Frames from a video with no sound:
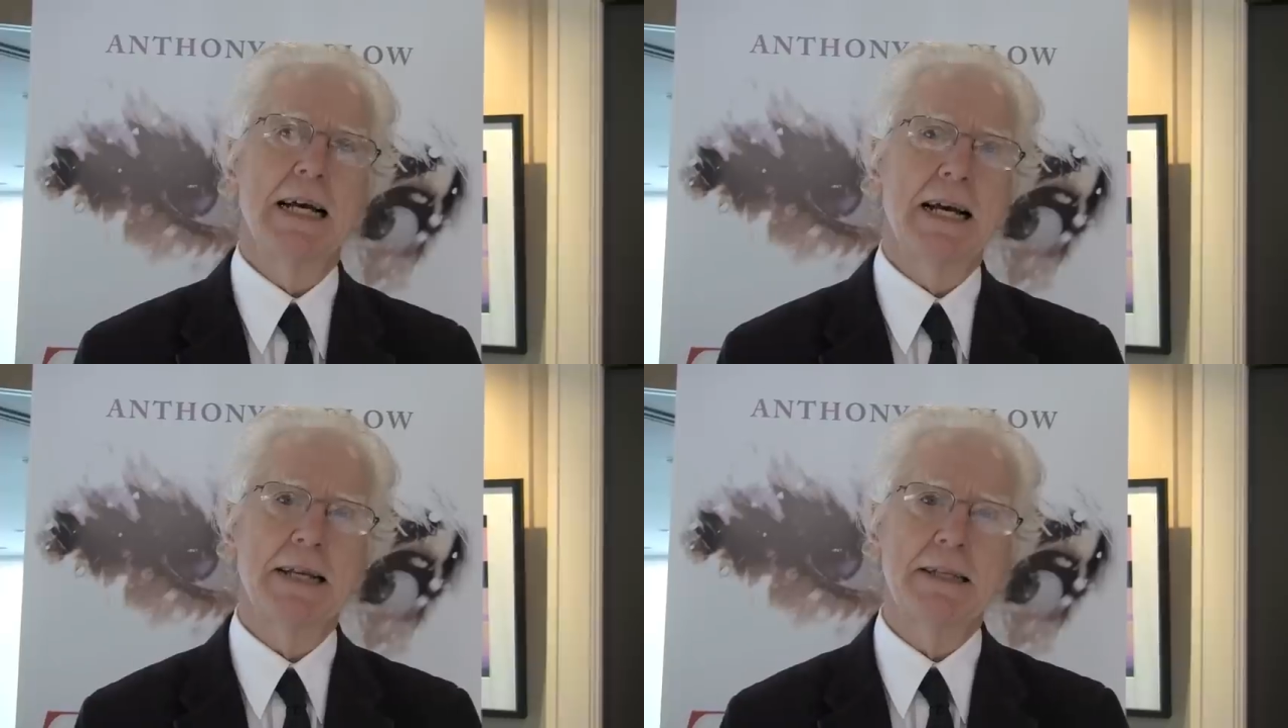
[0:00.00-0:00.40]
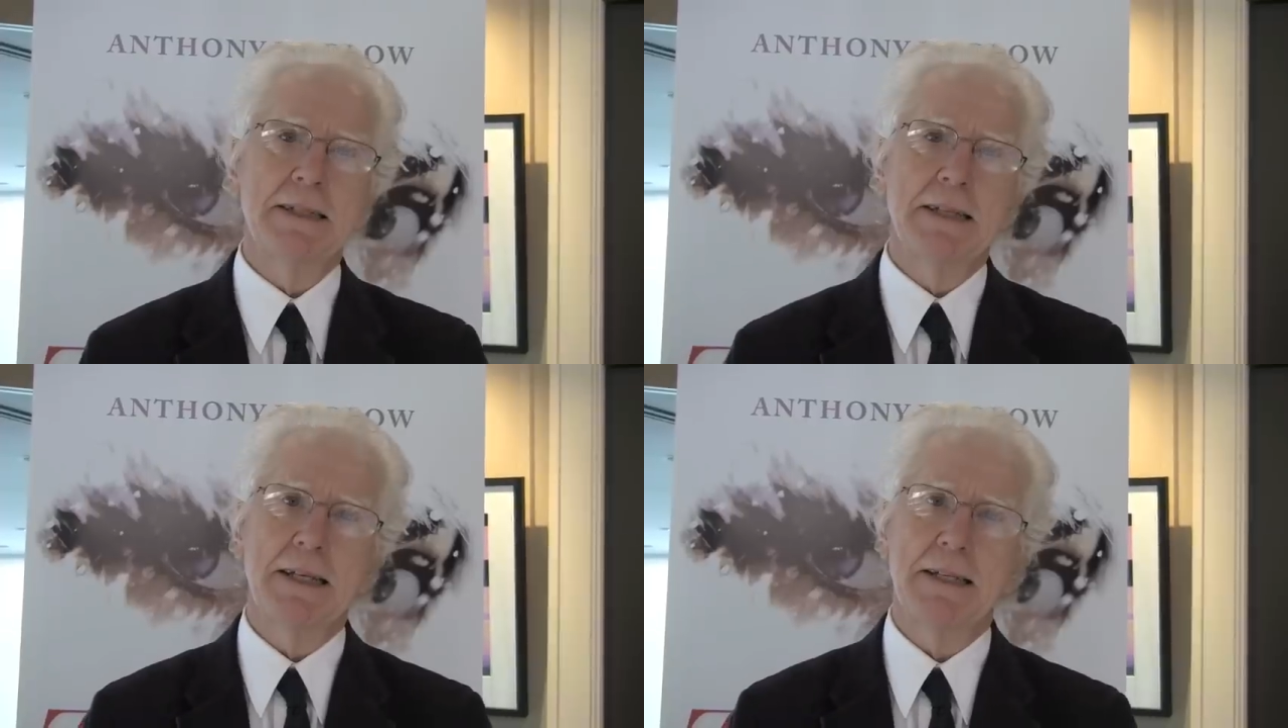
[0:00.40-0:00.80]

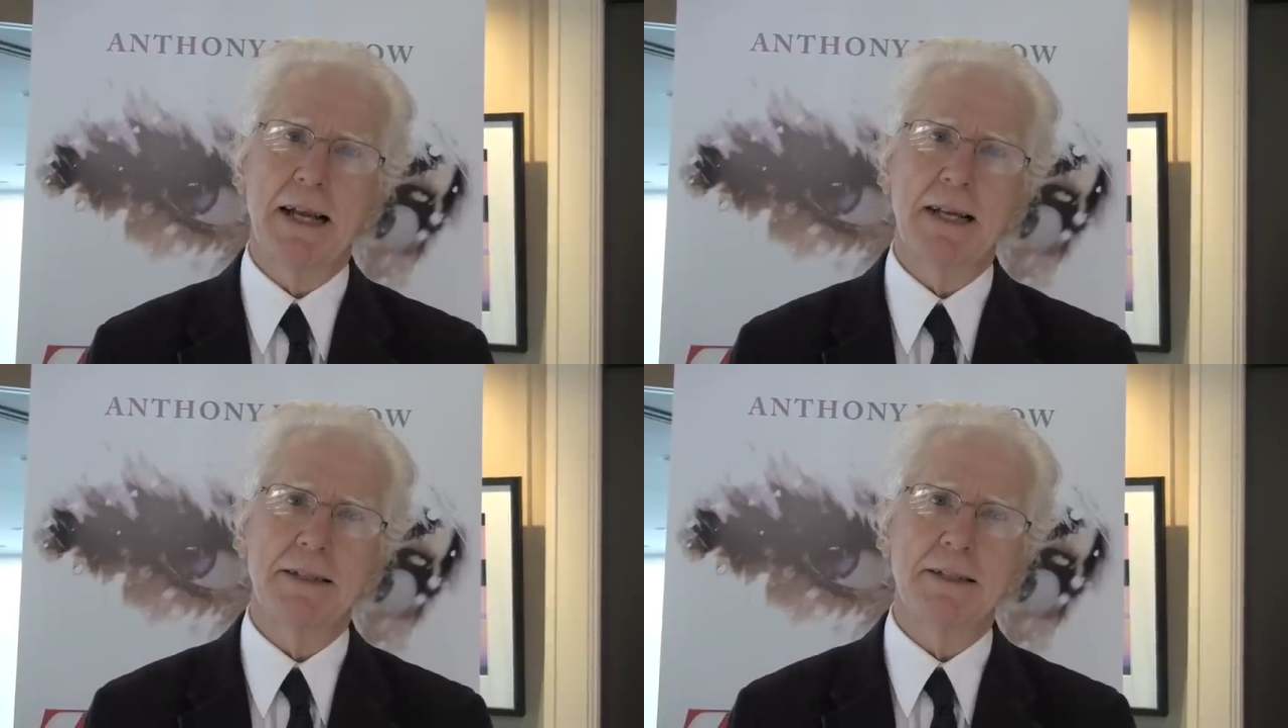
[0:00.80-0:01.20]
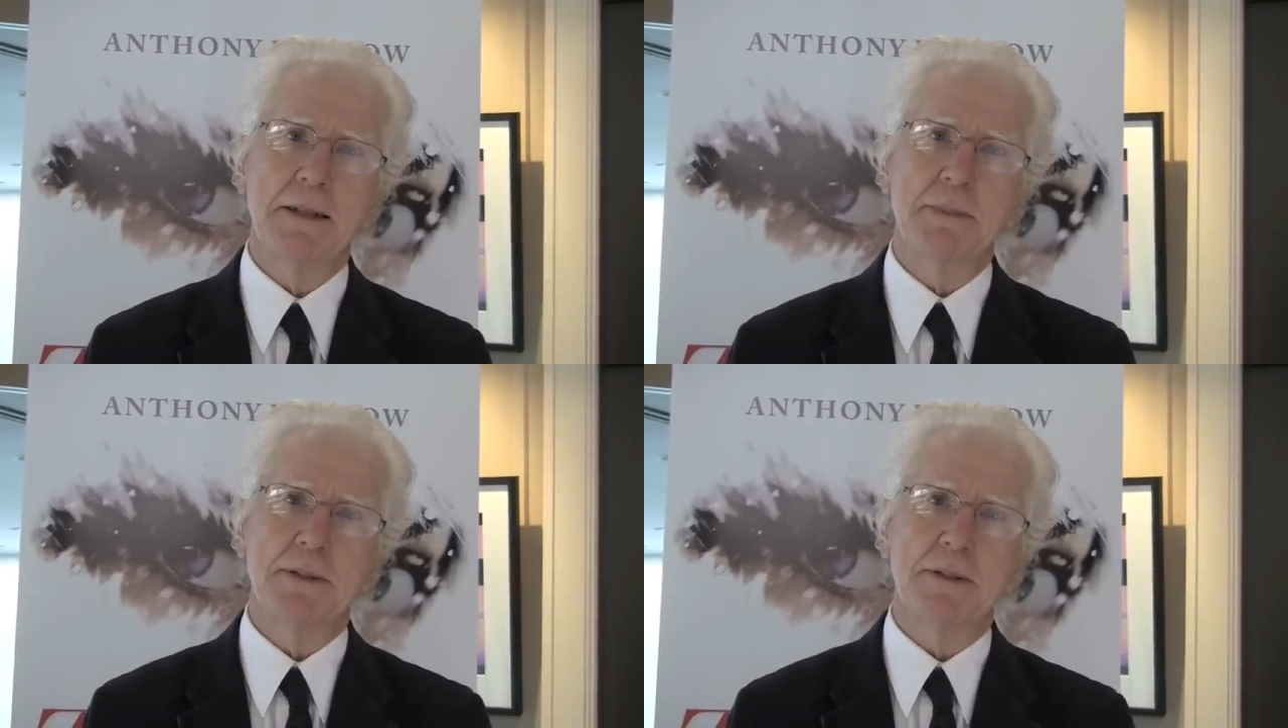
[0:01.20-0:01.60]
and Dad
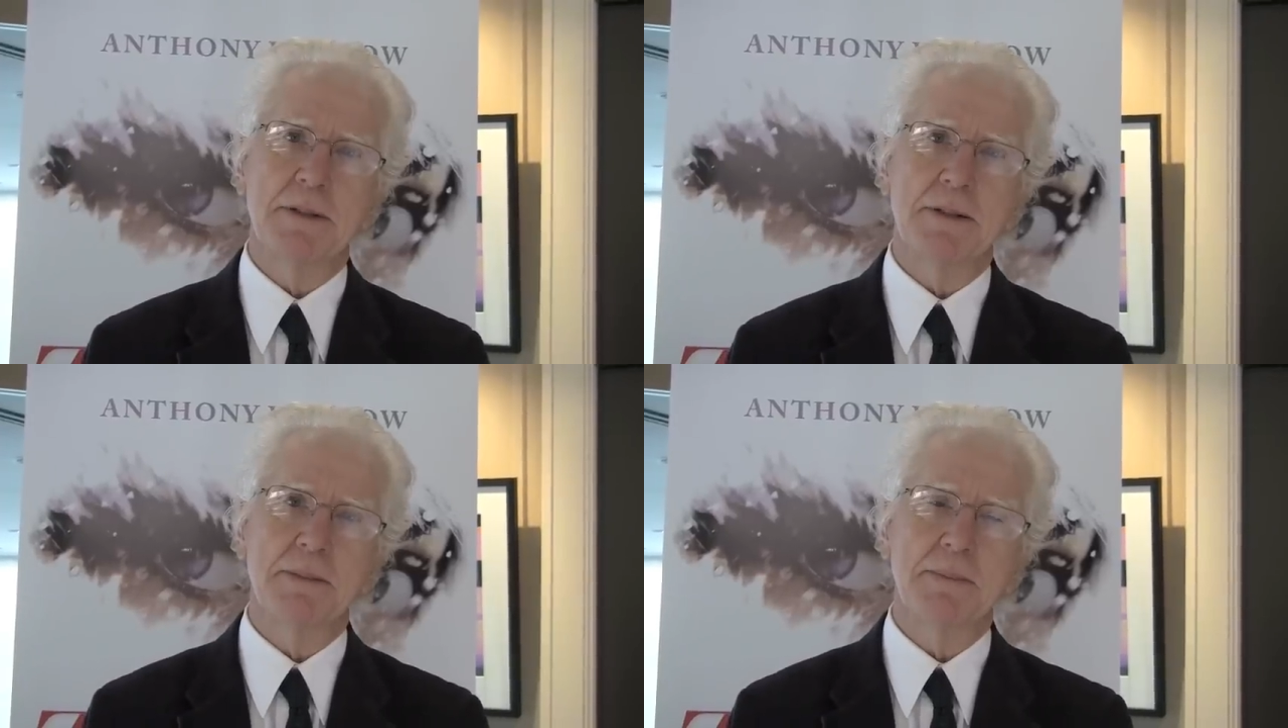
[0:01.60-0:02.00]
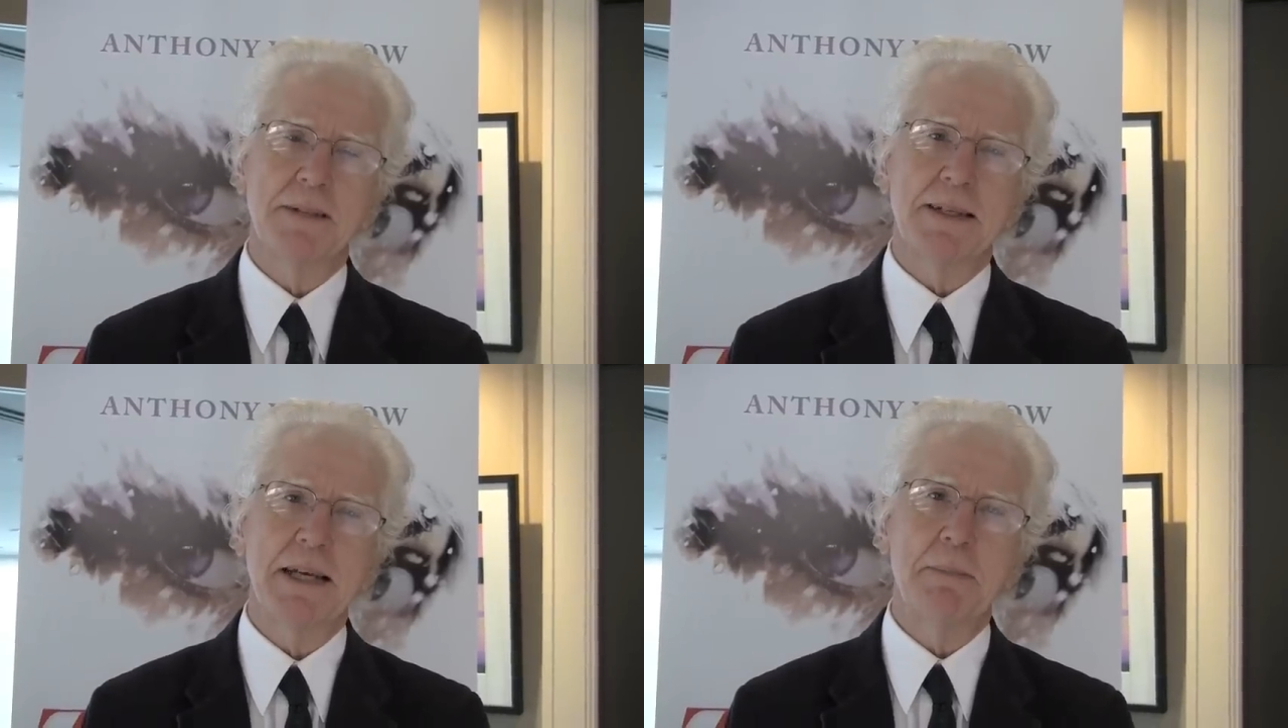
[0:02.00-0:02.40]
seems
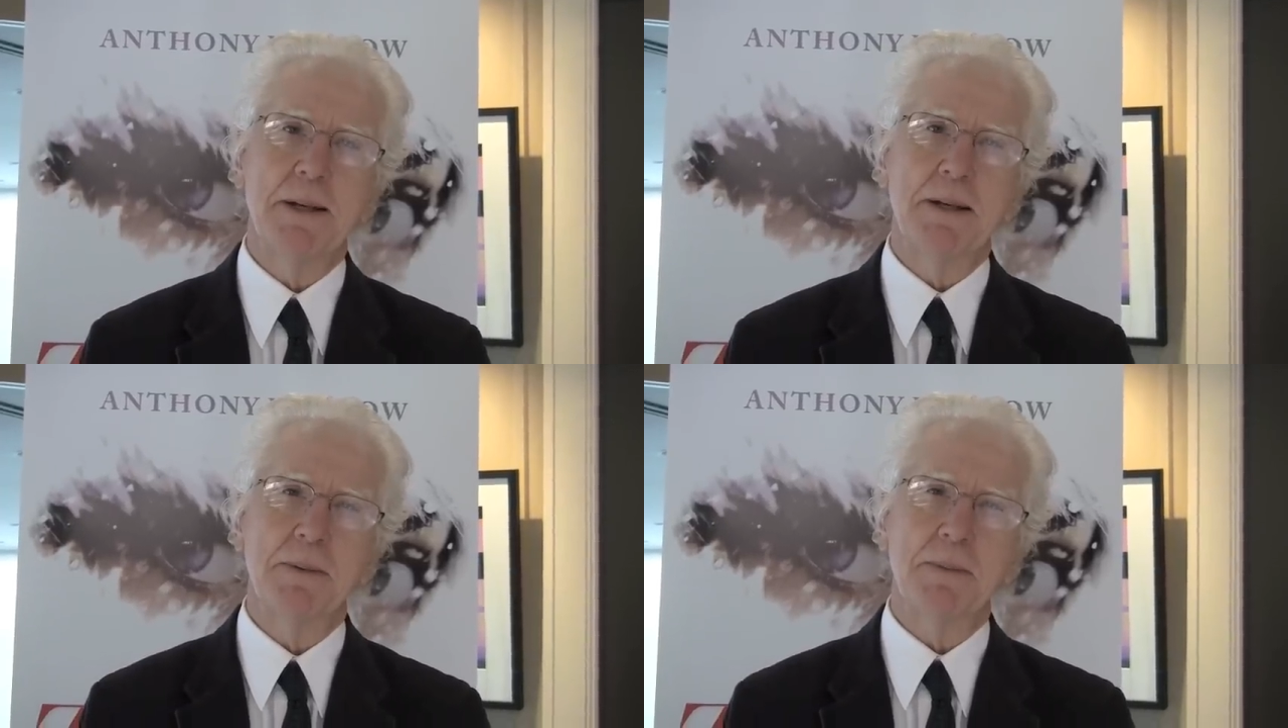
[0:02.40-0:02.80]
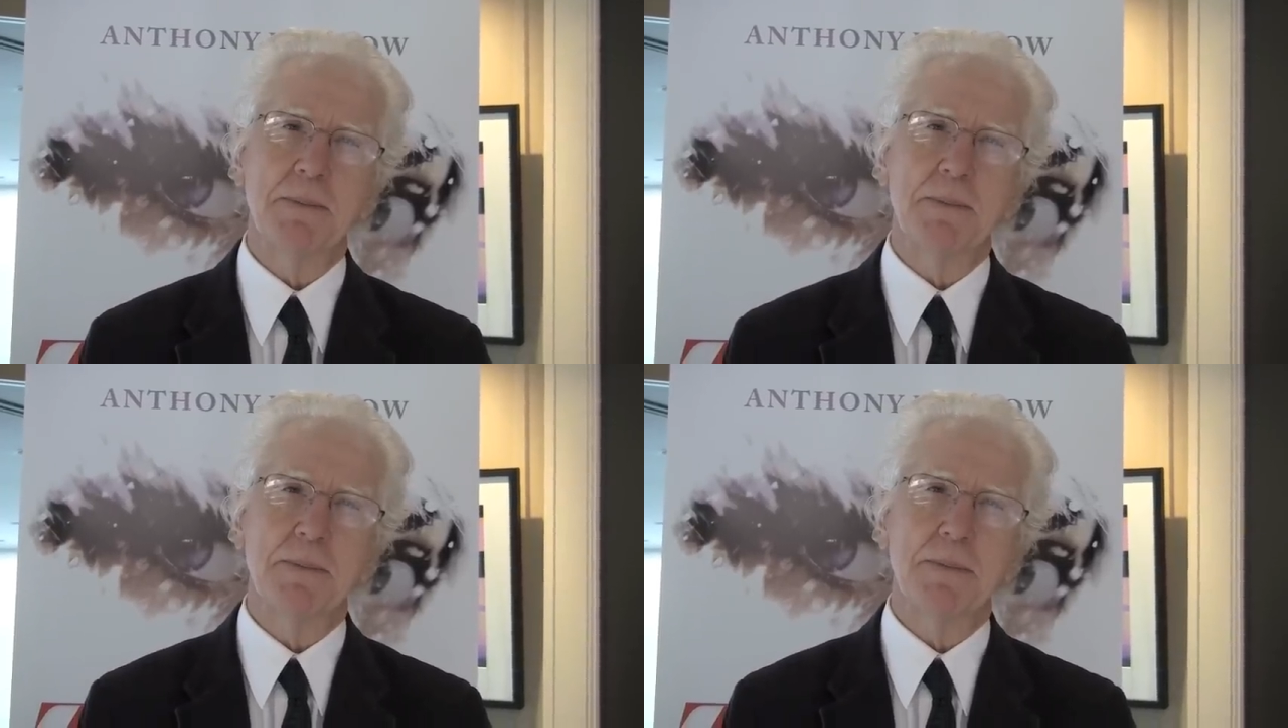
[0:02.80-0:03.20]
to keep
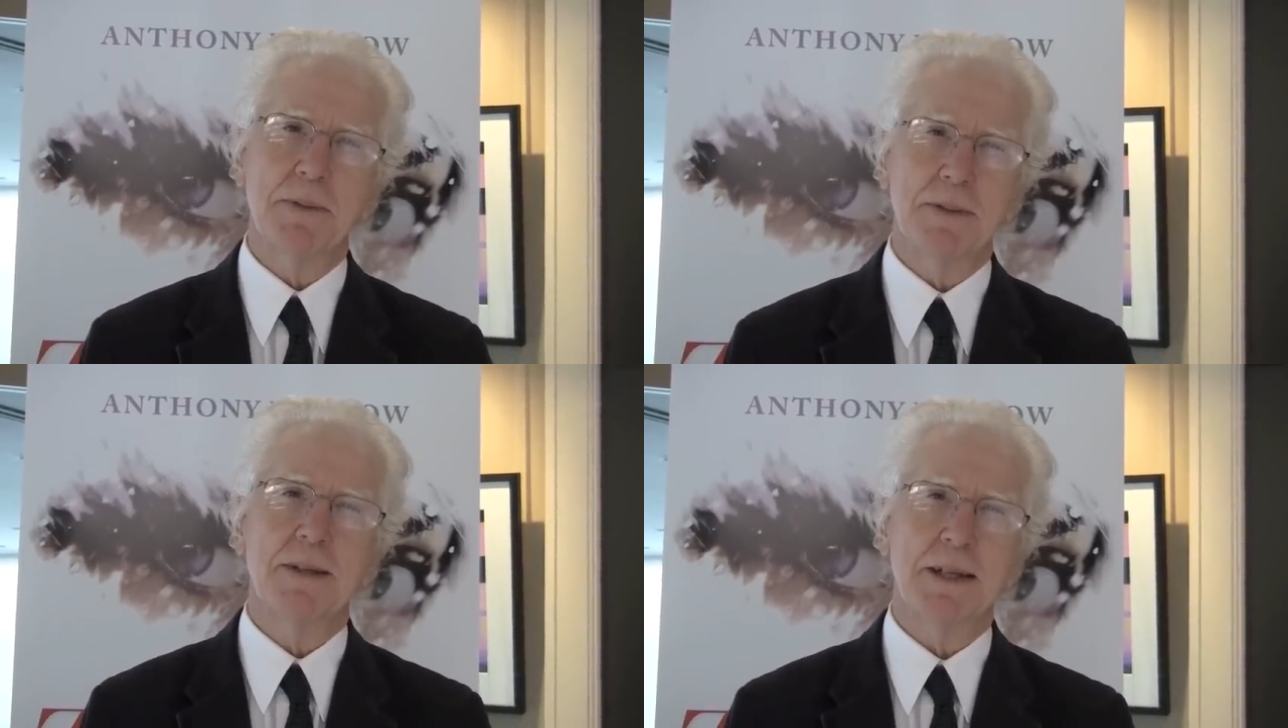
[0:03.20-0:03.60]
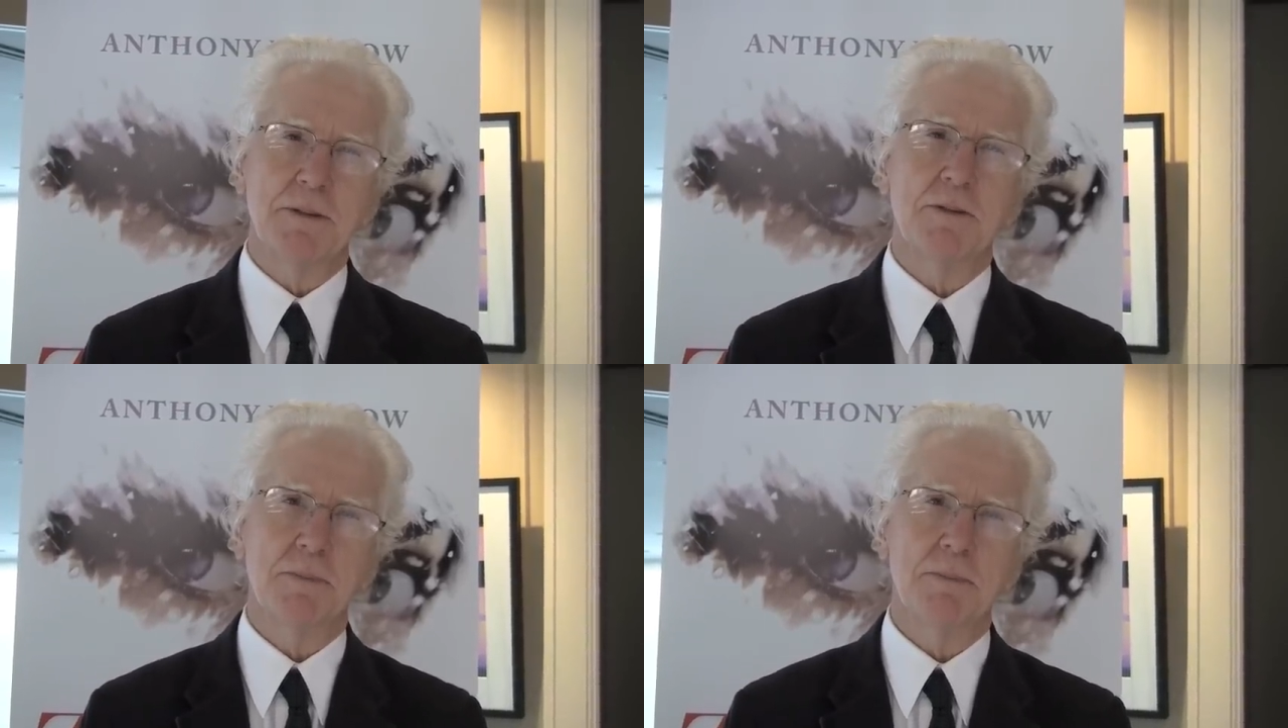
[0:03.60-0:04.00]
in with
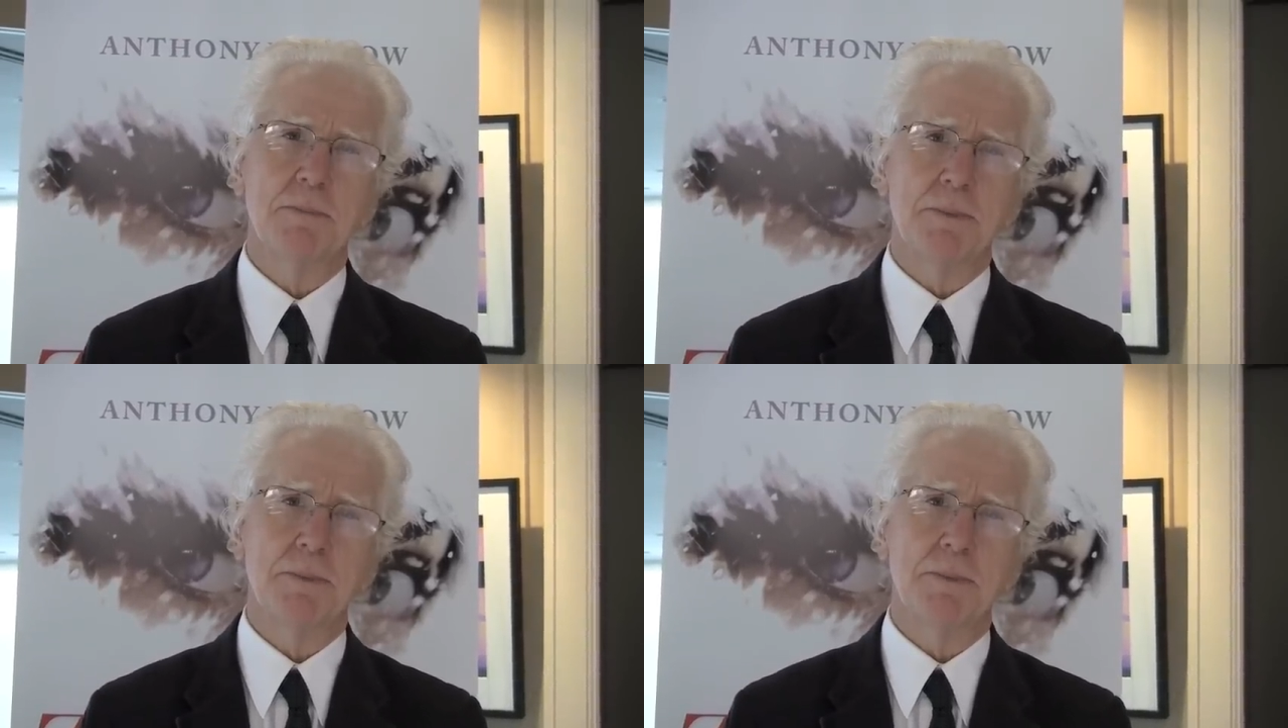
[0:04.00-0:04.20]
things